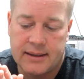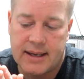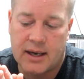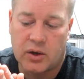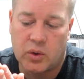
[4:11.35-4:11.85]

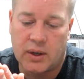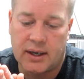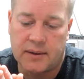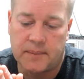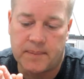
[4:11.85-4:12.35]

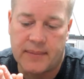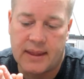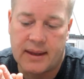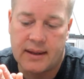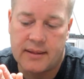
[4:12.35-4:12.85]
Now,
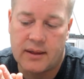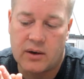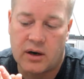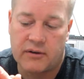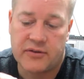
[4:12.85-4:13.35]

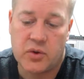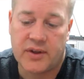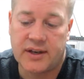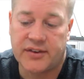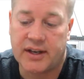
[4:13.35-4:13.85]
there are a few
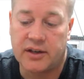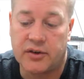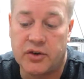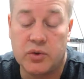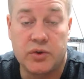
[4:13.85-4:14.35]
things I
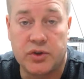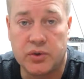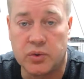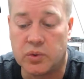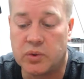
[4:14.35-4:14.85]
can do
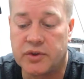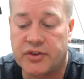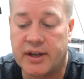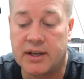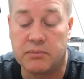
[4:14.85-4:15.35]
to,
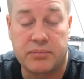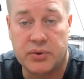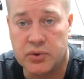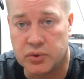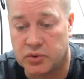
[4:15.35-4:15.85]
say,
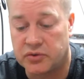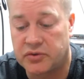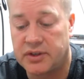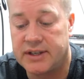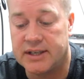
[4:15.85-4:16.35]

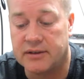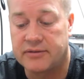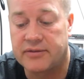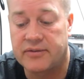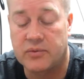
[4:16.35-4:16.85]
improve
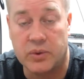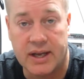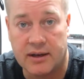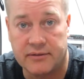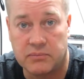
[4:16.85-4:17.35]
if we
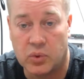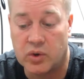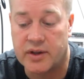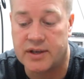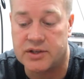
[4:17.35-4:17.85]
have
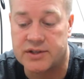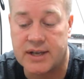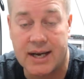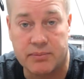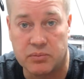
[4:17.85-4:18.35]
more than just
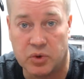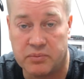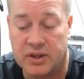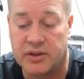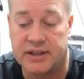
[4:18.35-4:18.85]

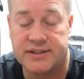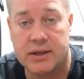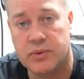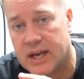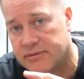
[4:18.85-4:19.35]
hypermobility. Say
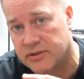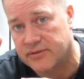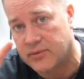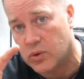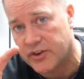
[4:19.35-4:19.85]
we have to
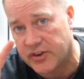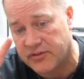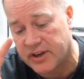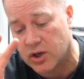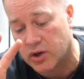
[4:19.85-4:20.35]
force a
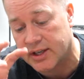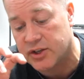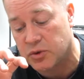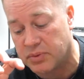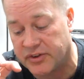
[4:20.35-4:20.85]
finger
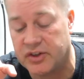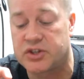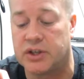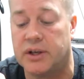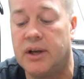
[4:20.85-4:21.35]
into
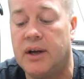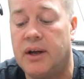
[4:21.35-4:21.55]
position.